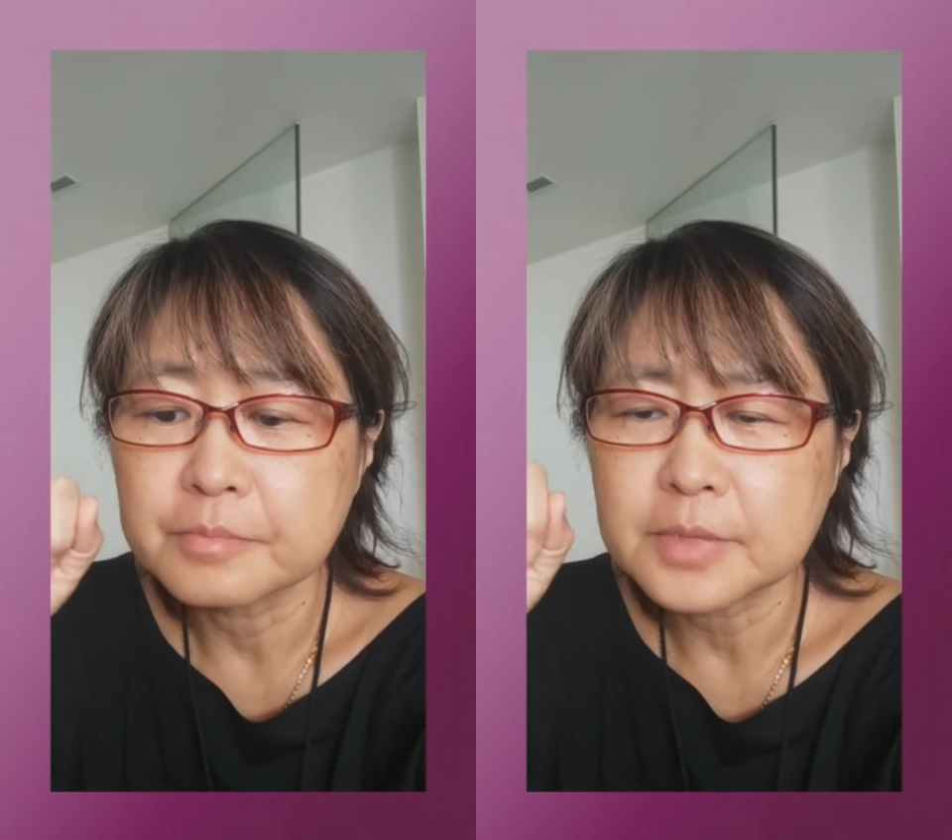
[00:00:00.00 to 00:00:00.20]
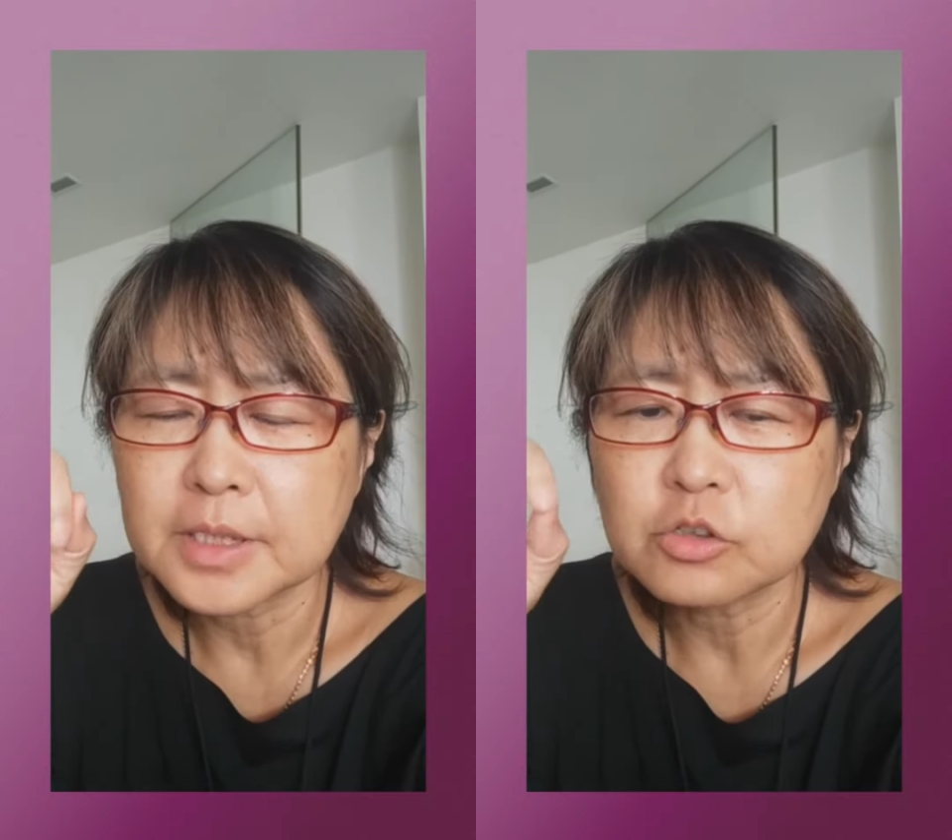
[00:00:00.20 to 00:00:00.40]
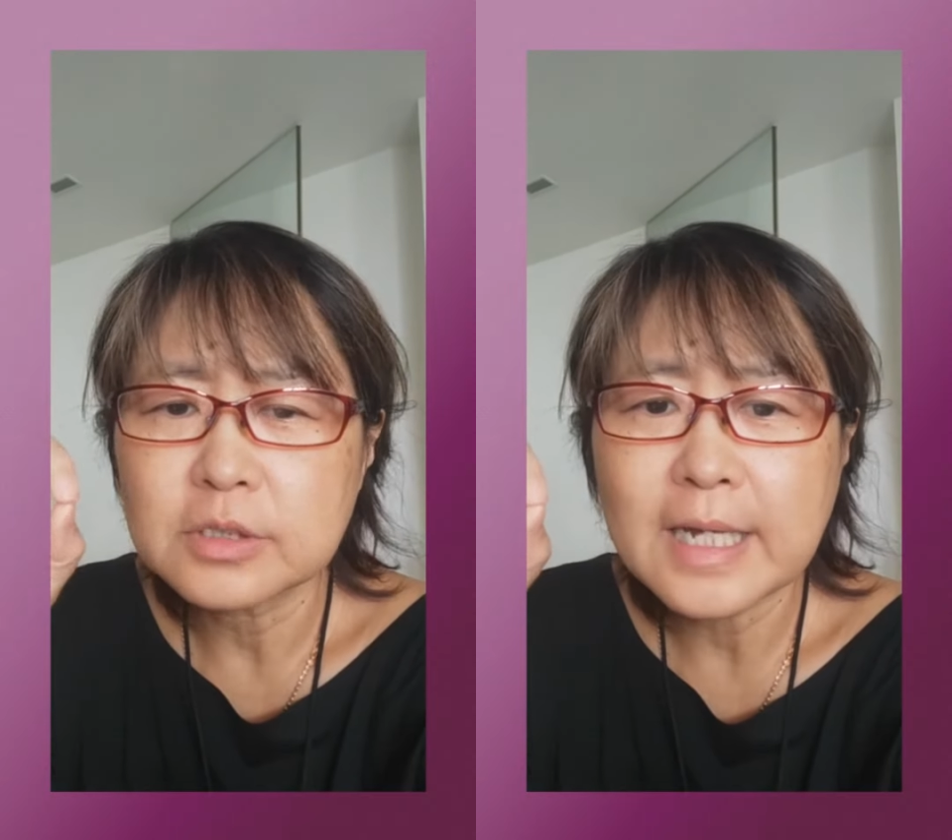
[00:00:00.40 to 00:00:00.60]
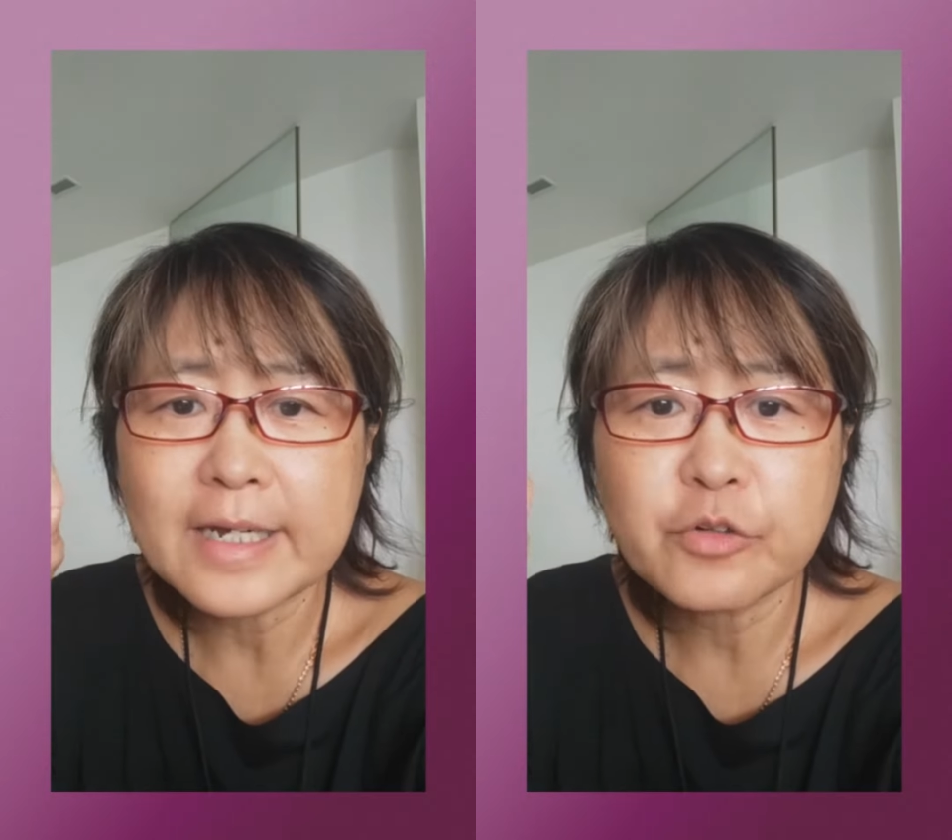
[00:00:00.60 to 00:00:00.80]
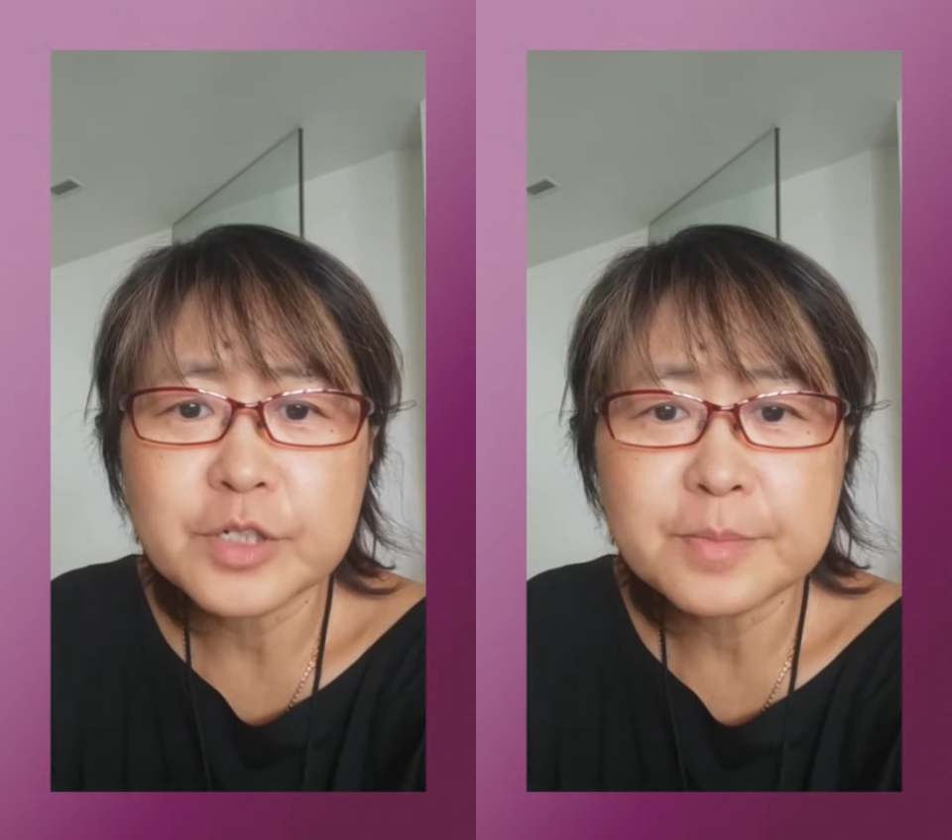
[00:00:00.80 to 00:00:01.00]
they look
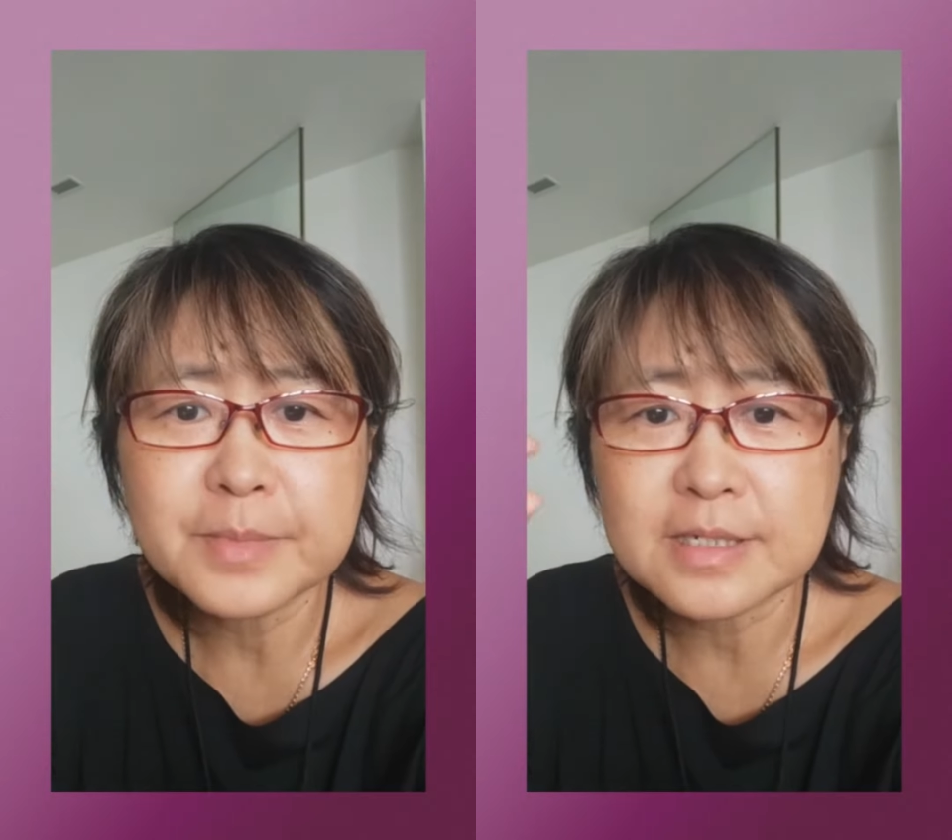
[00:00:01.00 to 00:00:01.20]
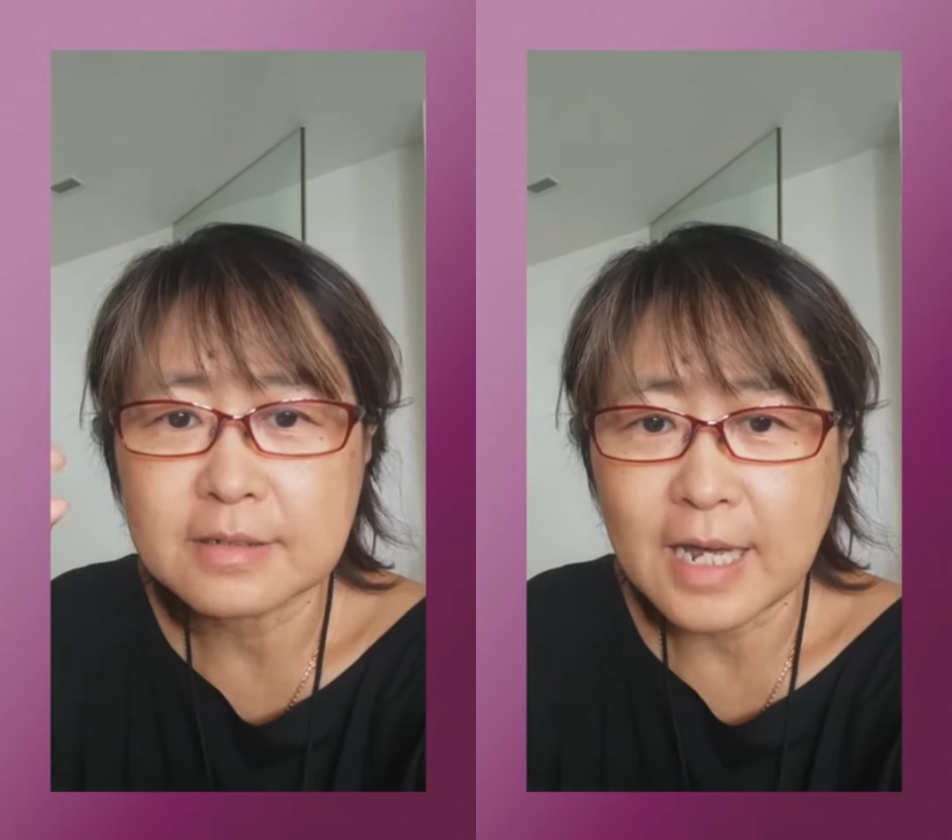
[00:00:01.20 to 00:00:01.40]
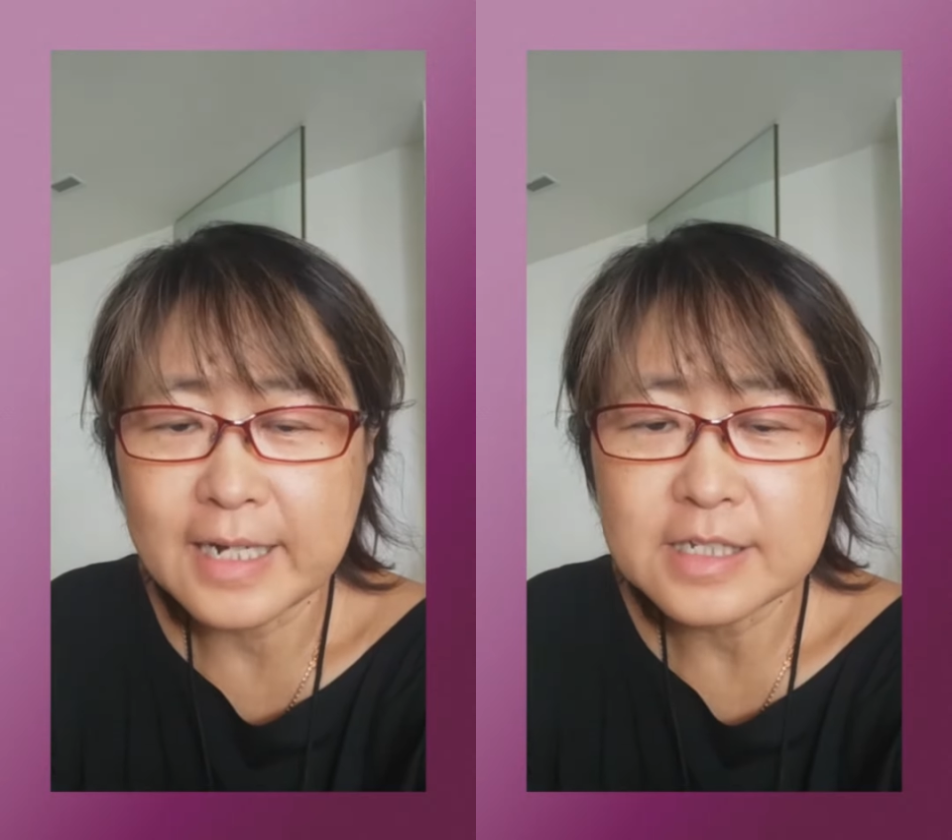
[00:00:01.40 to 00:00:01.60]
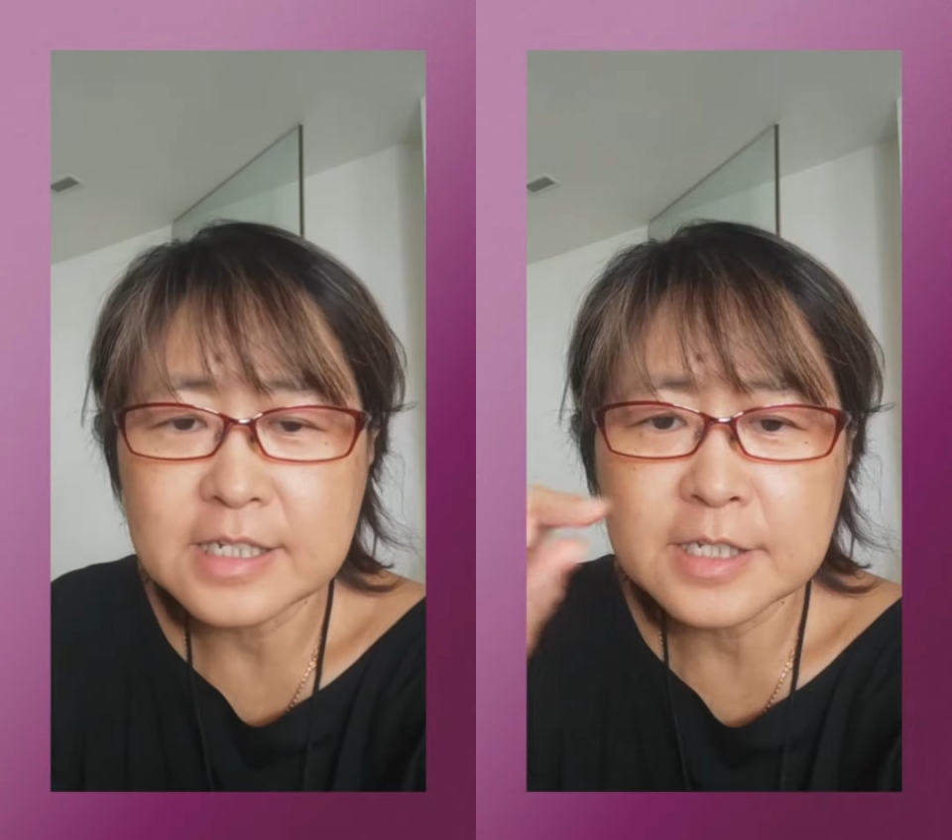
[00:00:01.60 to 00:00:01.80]
like Christmas lights,